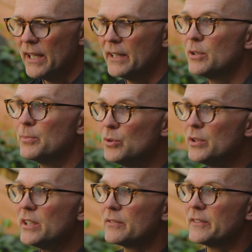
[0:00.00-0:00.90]
And the
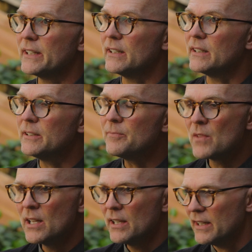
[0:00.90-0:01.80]
beauty of AI
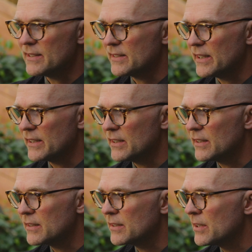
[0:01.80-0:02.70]
is that
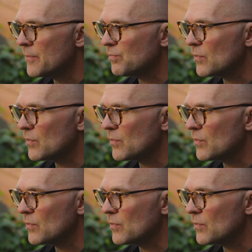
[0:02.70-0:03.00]
it